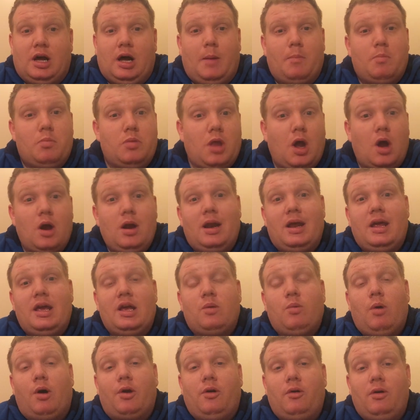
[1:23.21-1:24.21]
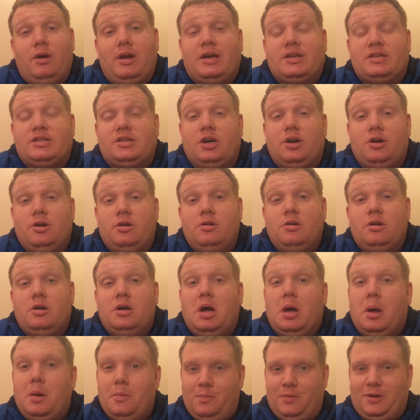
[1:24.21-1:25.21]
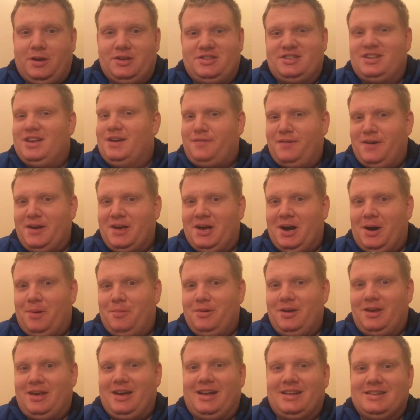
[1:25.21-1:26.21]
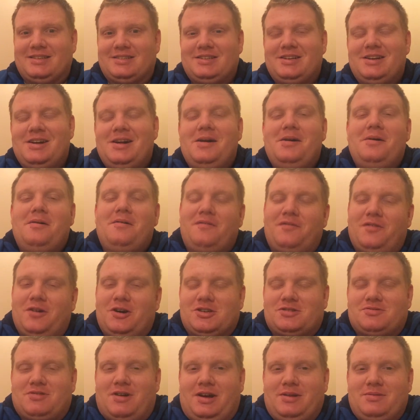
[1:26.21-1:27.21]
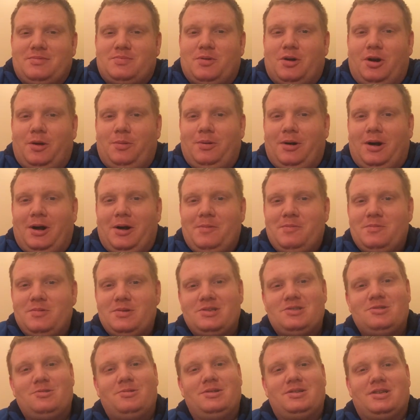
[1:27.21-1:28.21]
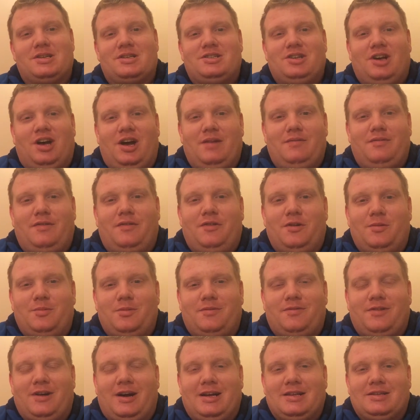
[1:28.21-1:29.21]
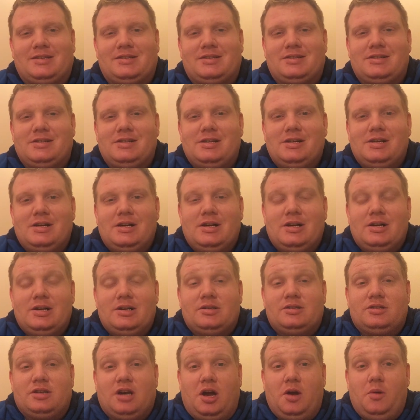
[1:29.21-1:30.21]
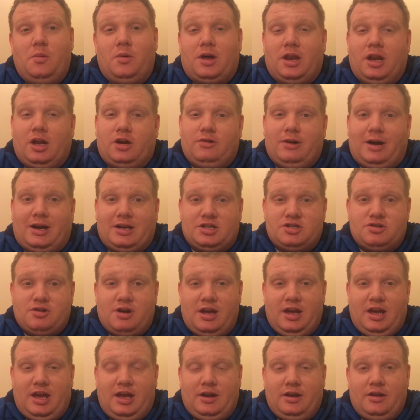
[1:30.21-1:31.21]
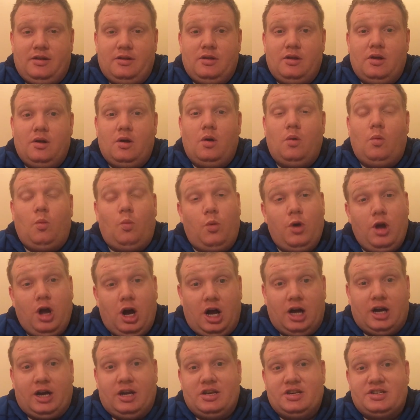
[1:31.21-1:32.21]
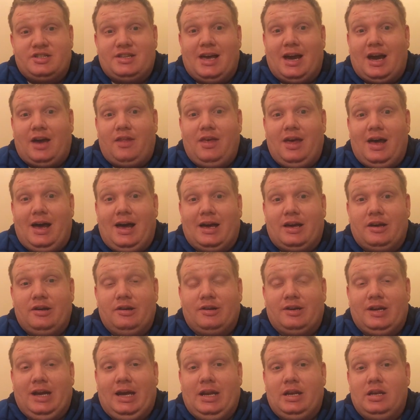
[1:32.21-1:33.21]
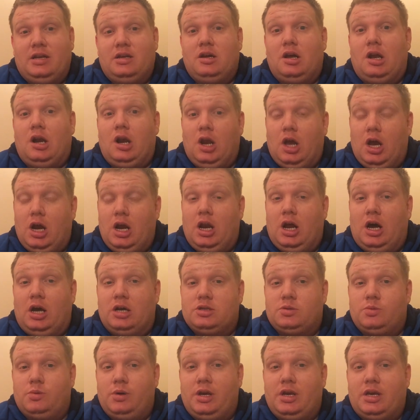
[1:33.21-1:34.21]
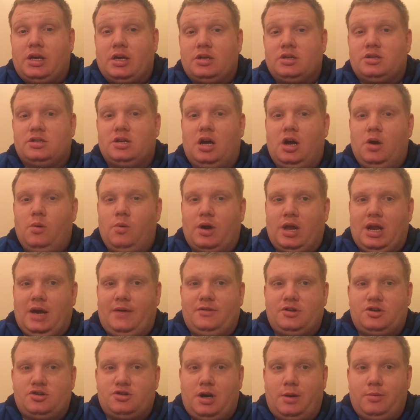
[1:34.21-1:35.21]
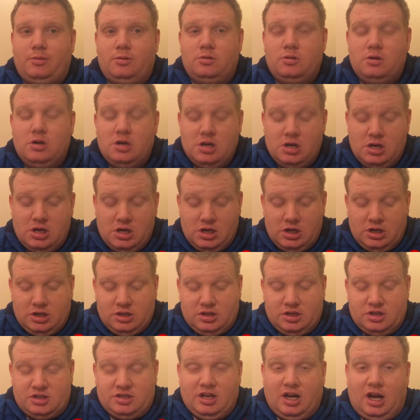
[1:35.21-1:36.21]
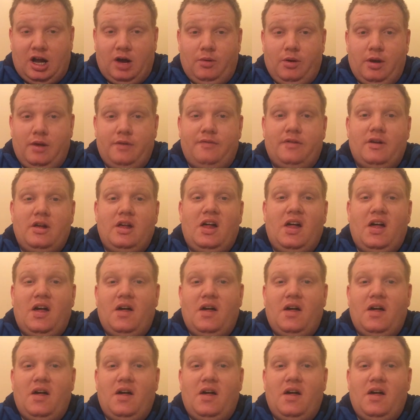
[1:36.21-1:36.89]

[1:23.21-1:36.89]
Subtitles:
No League One or League Two because it's FA Cup weekend. First round proper is always exciting for football fans. So we're going to crack straight in. We are going to stagger the Acca again, like last week. So we're going to have a treble to start with.